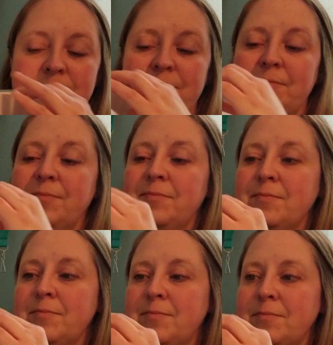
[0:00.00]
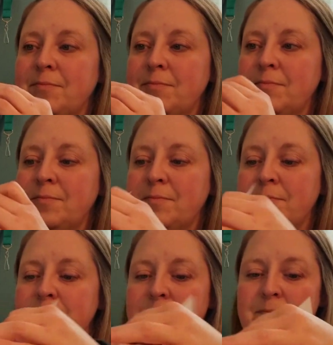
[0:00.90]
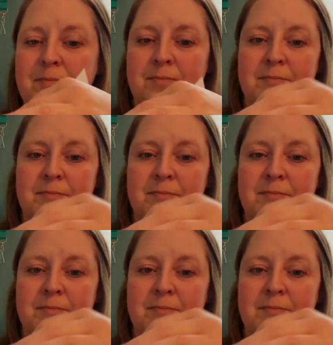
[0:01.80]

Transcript: Nobody speaks.